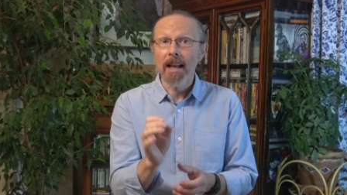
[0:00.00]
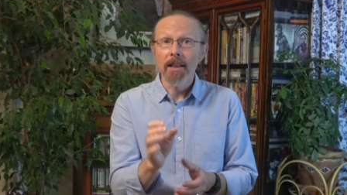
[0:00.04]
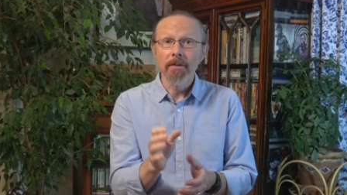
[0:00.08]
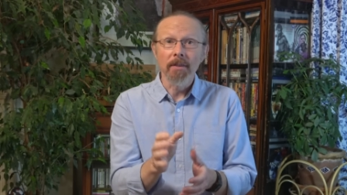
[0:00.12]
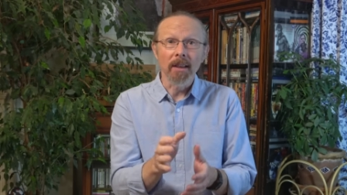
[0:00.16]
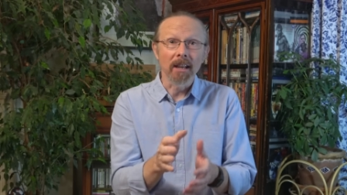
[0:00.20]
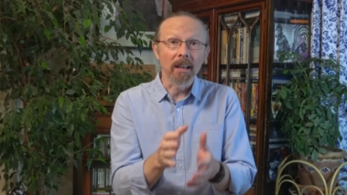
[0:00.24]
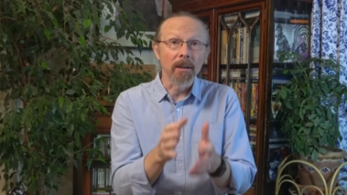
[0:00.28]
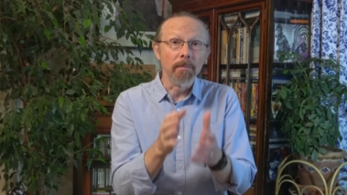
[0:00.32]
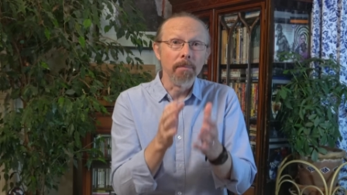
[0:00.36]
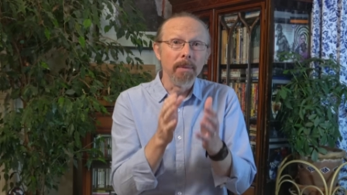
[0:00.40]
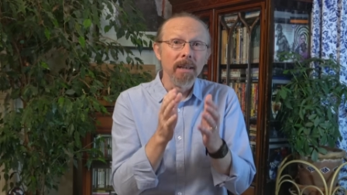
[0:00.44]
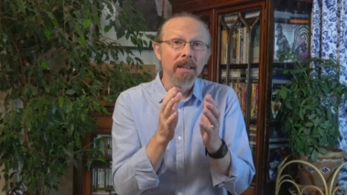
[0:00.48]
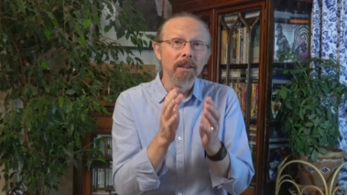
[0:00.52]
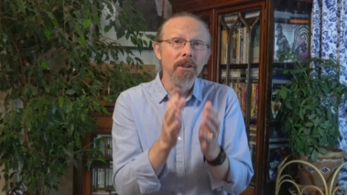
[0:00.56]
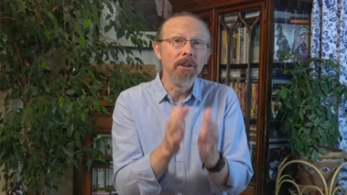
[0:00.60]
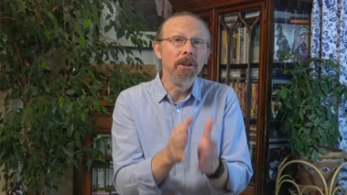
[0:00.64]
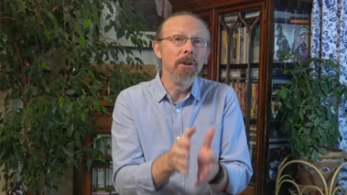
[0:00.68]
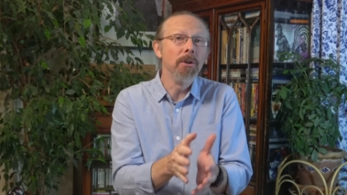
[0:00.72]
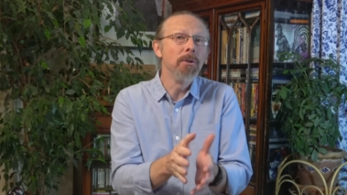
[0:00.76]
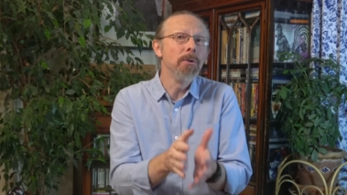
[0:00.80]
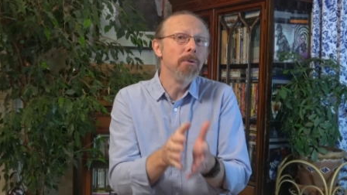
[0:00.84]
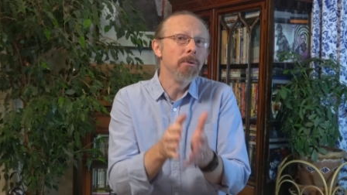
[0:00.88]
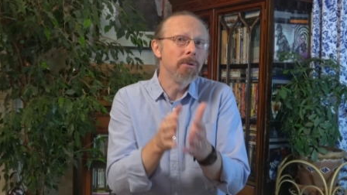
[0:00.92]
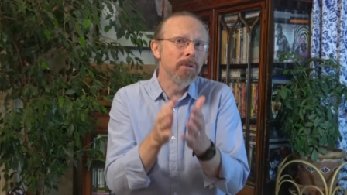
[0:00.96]
that can be
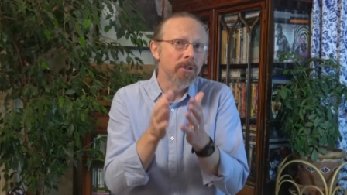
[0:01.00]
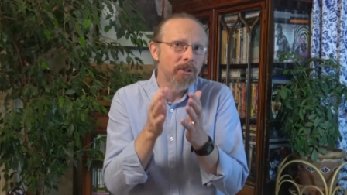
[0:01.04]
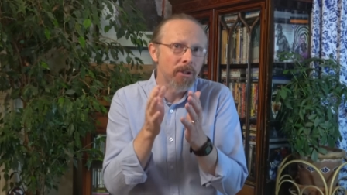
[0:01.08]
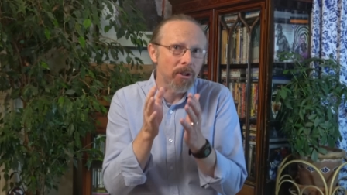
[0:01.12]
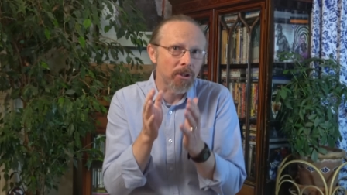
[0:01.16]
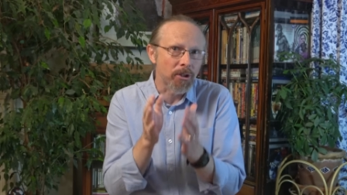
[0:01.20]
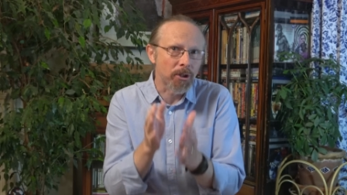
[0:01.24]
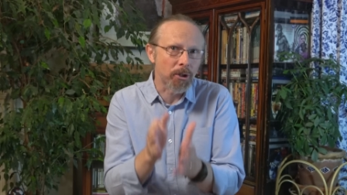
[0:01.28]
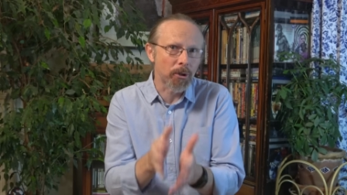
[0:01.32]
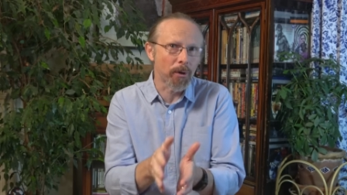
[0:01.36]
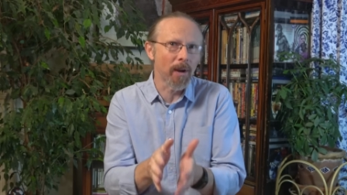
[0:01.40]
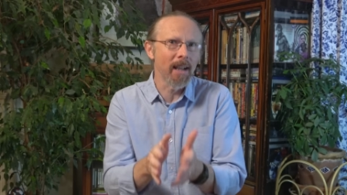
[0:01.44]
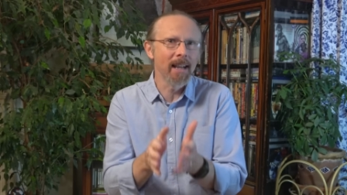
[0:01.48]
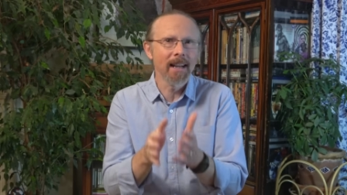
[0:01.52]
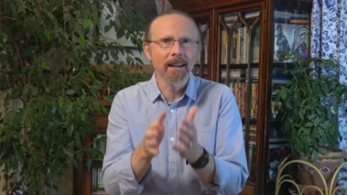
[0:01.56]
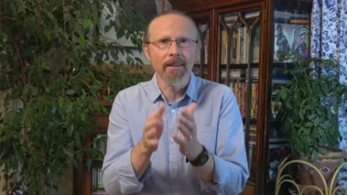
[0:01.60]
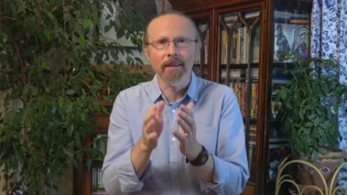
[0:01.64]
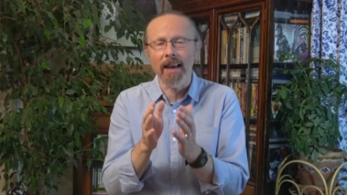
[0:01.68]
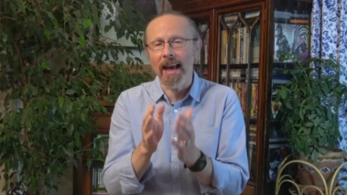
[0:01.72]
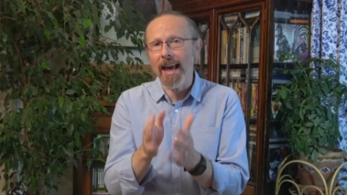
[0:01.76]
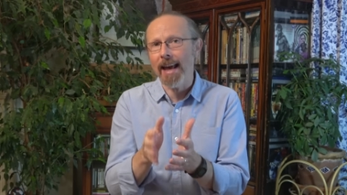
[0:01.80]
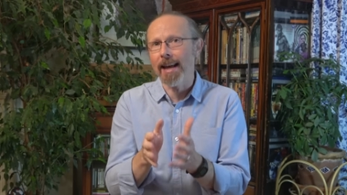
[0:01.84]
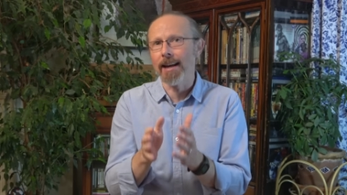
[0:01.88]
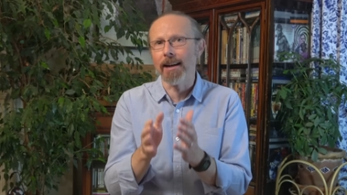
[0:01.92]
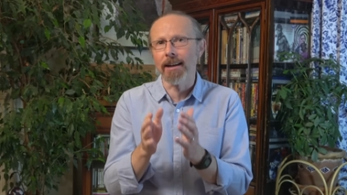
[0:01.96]
used to train
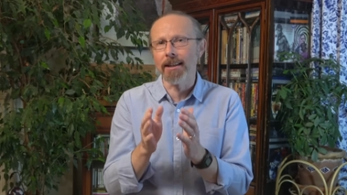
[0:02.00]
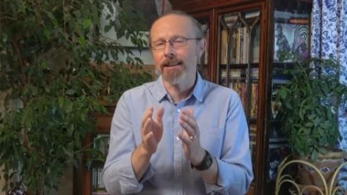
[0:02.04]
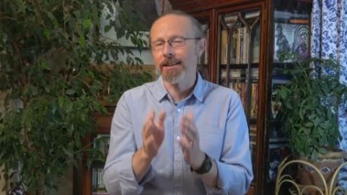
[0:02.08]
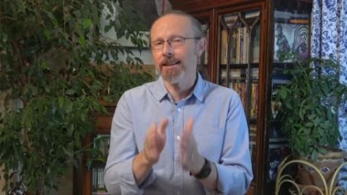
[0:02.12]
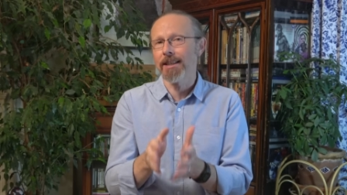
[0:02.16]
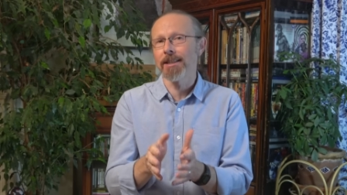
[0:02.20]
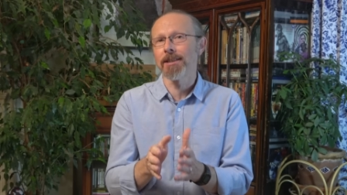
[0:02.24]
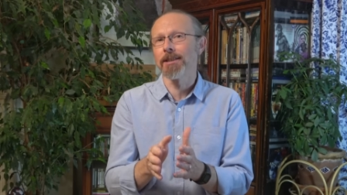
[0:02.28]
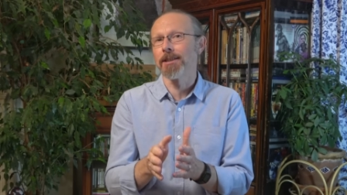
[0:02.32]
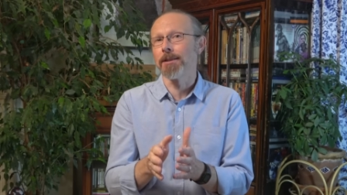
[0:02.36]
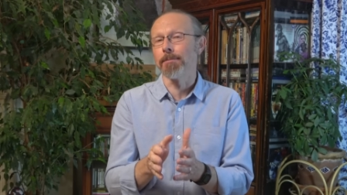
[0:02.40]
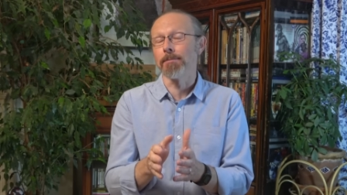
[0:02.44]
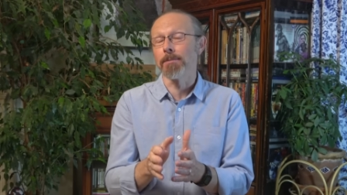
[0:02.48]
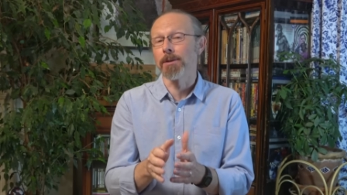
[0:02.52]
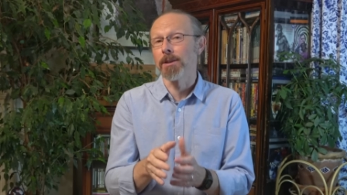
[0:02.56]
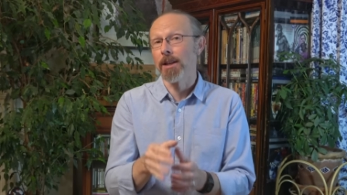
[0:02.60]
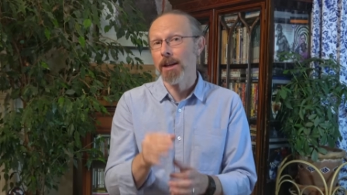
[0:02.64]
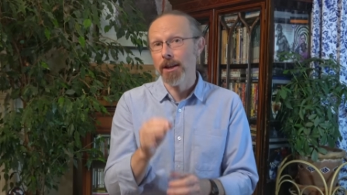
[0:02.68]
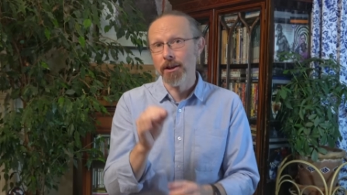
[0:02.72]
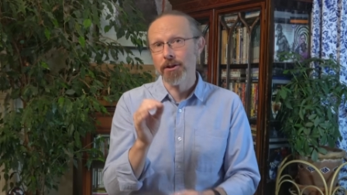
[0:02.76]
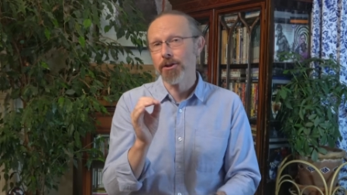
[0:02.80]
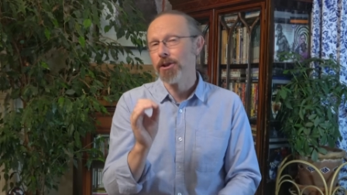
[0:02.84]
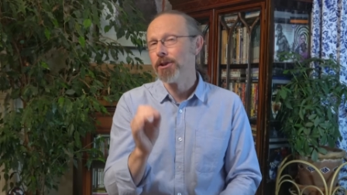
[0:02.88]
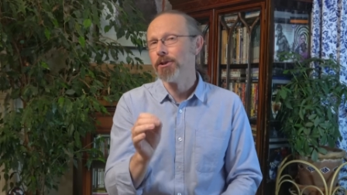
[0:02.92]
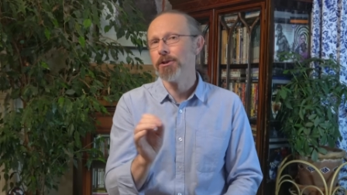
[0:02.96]
the AI systems
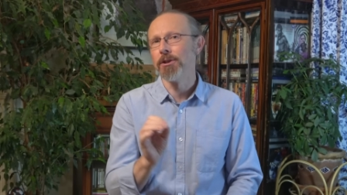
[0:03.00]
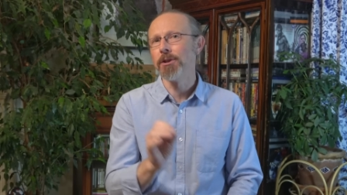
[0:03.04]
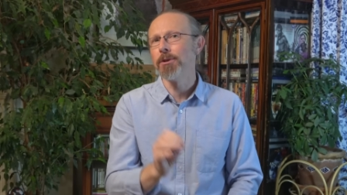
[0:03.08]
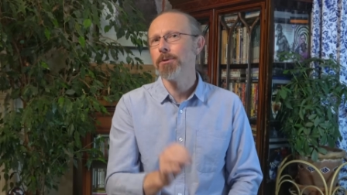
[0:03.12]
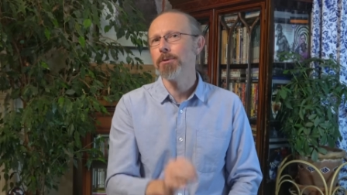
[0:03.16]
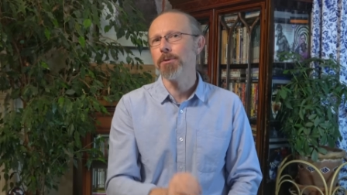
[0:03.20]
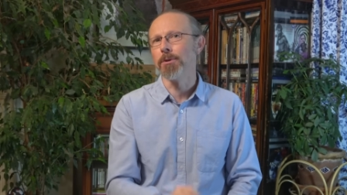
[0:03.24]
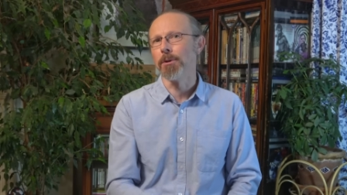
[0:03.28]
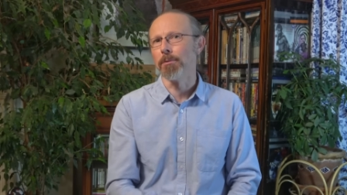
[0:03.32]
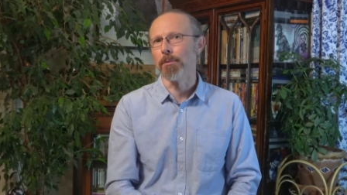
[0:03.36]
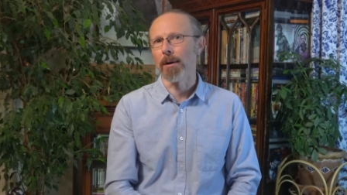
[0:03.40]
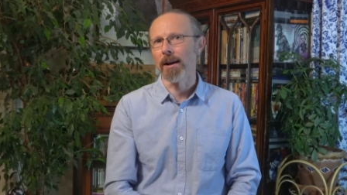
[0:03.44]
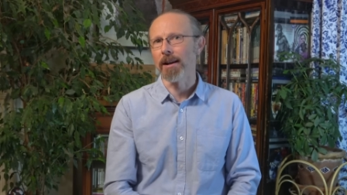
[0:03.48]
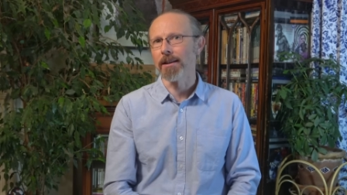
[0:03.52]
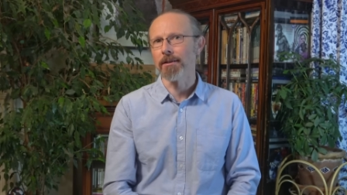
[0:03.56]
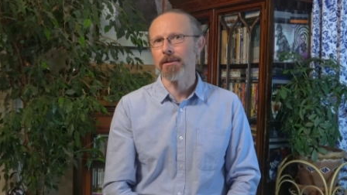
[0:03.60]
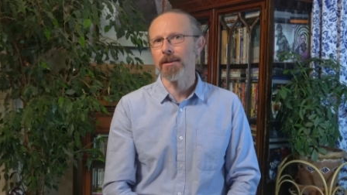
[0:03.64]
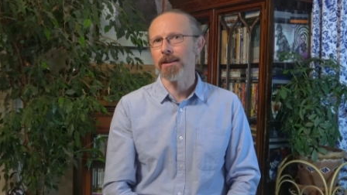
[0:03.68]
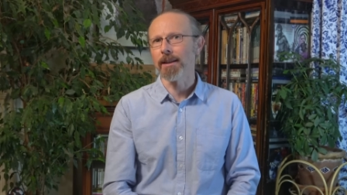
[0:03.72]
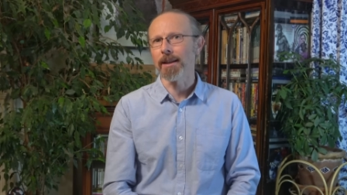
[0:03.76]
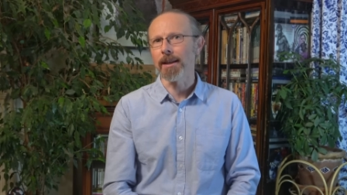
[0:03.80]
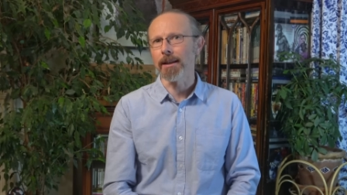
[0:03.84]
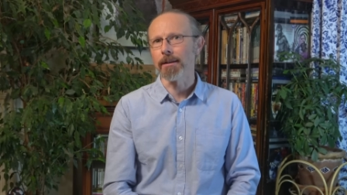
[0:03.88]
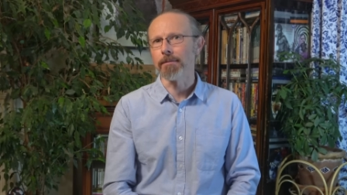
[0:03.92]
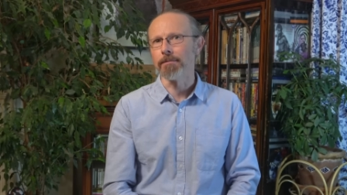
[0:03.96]
to do the right
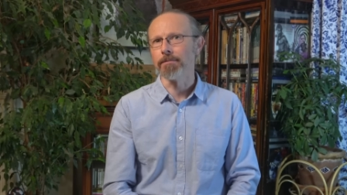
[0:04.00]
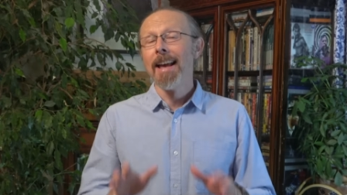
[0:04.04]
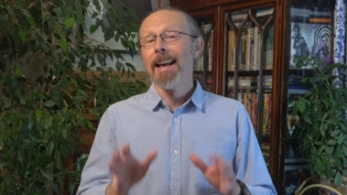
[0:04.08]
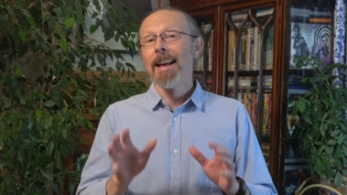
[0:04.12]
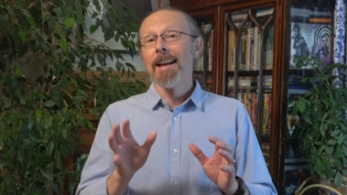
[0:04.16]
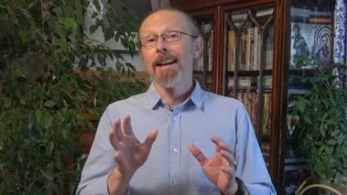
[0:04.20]
thing.